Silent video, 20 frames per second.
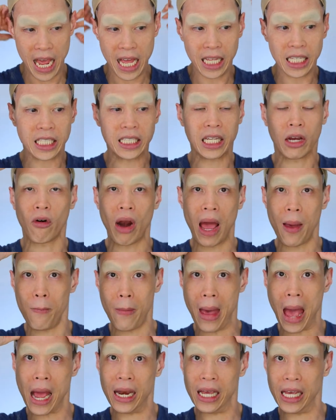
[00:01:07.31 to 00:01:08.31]

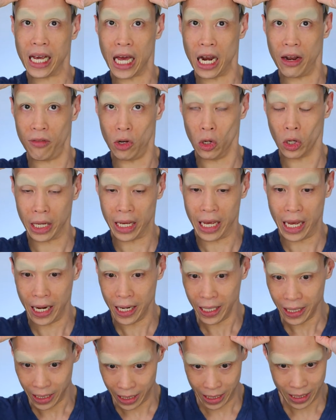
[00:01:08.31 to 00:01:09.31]
Instagram baddie kind of look
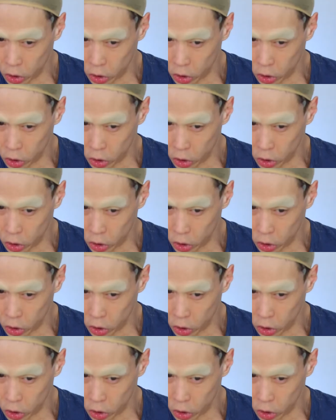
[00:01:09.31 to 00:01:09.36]
again.